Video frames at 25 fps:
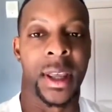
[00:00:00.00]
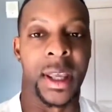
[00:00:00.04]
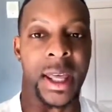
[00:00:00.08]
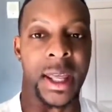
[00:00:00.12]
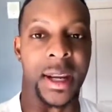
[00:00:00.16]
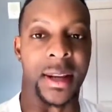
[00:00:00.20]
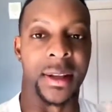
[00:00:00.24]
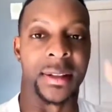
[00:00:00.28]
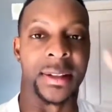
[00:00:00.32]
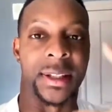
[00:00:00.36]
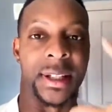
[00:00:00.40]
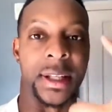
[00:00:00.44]

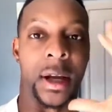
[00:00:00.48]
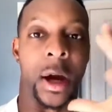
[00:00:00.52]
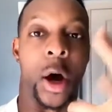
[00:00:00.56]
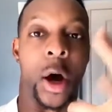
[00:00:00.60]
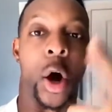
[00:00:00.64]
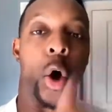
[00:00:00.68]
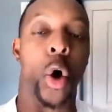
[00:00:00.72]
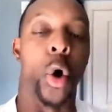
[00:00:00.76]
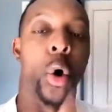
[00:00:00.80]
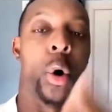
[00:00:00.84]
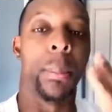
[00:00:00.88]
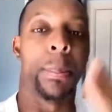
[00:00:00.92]
It is the
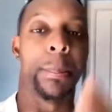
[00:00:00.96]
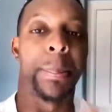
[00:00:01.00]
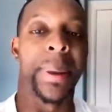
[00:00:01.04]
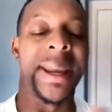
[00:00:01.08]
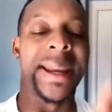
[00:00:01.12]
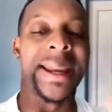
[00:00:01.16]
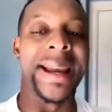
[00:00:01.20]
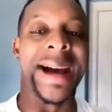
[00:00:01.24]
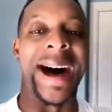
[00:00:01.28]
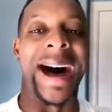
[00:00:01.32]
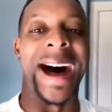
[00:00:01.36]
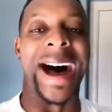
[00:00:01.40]

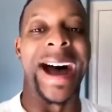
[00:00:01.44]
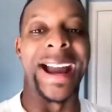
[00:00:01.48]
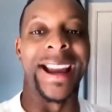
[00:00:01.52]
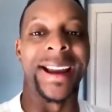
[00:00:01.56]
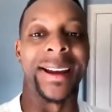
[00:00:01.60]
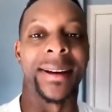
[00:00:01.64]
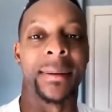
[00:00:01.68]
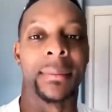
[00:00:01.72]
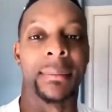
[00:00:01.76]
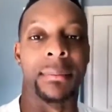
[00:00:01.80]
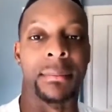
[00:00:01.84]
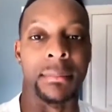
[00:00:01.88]

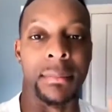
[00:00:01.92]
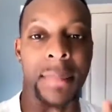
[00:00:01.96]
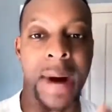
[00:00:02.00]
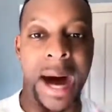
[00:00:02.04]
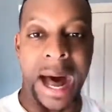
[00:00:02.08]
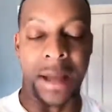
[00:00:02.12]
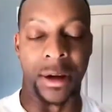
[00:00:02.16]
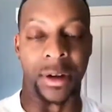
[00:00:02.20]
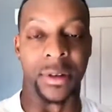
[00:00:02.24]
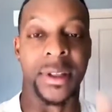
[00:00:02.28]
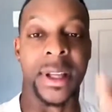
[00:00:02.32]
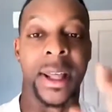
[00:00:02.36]
OPI
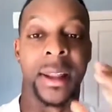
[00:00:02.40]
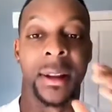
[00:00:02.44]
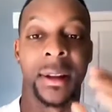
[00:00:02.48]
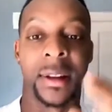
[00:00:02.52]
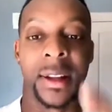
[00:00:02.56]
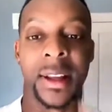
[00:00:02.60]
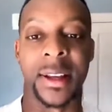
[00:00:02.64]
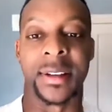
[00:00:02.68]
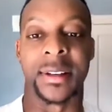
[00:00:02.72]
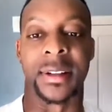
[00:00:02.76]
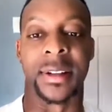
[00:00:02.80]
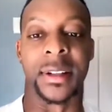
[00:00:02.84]
model. Now
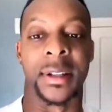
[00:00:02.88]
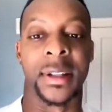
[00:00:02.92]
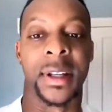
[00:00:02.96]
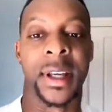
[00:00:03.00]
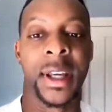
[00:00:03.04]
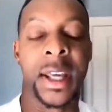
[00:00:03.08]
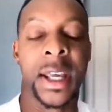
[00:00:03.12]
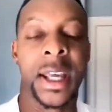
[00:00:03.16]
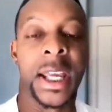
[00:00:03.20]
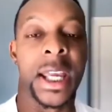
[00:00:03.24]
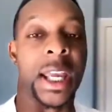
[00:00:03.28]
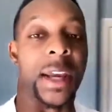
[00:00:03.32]
listen,
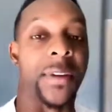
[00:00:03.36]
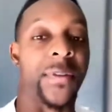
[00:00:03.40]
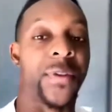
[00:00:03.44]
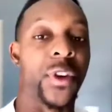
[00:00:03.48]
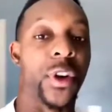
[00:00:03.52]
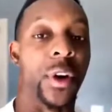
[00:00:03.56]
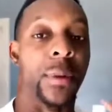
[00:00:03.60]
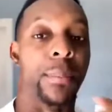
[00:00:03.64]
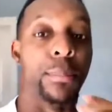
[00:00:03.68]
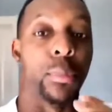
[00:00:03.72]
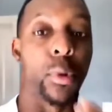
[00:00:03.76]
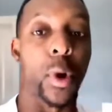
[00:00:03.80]
if
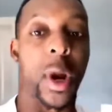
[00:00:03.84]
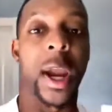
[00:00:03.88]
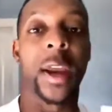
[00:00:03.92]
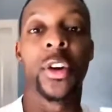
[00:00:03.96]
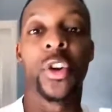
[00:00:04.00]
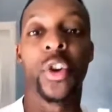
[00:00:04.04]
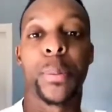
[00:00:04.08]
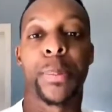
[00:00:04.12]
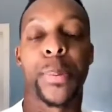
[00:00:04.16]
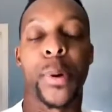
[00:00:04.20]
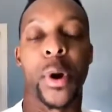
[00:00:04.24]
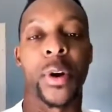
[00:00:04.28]
you're a
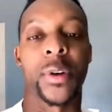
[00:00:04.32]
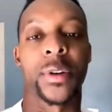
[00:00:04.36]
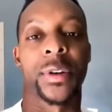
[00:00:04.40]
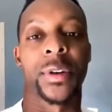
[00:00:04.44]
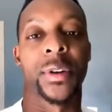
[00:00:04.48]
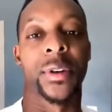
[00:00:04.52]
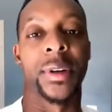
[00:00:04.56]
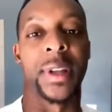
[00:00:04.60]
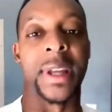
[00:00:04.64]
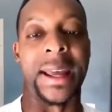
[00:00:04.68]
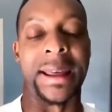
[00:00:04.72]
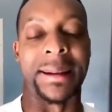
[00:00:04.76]
brand new
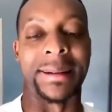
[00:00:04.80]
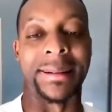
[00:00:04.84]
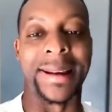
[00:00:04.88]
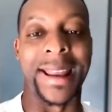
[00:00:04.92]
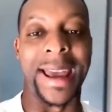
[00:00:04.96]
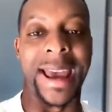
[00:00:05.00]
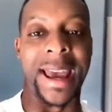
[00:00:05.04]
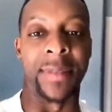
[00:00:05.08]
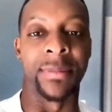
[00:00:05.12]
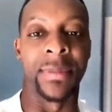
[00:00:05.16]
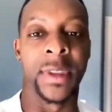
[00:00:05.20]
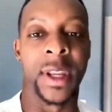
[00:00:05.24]
person on the
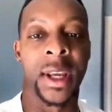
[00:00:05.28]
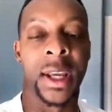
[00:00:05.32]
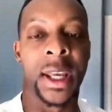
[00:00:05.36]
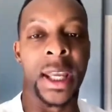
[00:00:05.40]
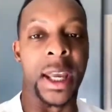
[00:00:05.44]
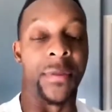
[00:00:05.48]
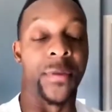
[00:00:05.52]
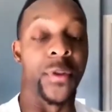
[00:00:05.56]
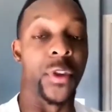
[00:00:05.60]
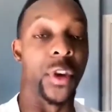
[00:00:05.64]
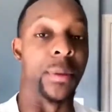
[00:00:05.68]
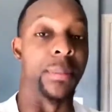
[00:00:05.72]
internet,
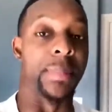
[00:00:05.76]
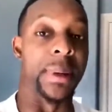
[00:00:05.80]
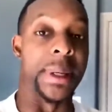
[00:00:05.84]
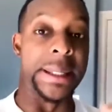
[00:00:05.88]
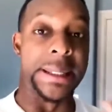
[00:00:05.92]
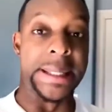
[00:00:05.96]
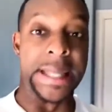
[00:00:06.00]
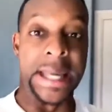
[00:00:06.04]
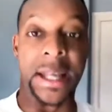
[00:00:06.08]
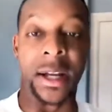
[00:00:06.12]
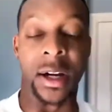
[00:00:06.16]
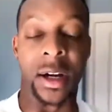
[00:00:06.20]
if you're a
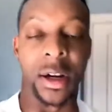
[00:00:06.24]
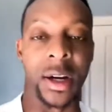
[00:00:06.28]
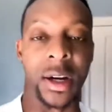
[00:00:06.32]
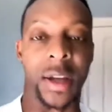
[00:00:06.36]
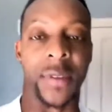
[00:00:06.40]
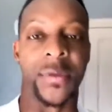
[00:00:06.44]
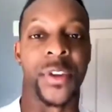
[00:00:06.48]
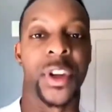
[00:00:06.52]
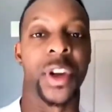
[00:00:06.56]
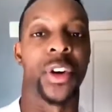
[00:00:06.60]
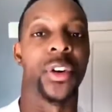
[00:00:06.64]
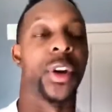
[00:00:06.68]
beginner,
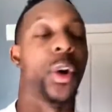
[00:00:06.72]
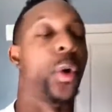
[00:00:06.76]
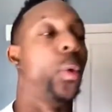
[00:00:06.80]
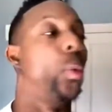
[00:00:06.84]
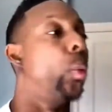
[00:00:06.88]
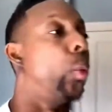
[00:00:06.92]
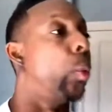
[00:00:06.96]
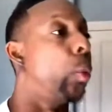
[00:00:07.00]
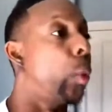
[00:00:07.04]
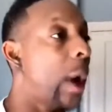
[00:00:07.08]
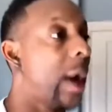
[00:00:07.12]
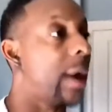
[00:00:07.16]
if you don't know
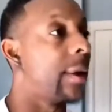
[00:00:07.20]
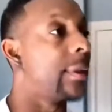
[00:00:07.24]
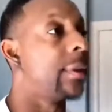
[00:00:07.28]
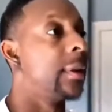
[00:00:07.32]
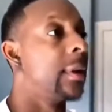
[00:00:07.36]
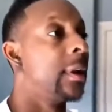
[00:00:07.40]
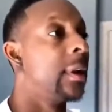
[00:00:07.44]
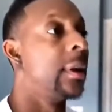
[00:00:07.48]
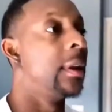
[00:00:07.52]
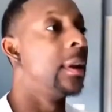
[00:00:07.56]
what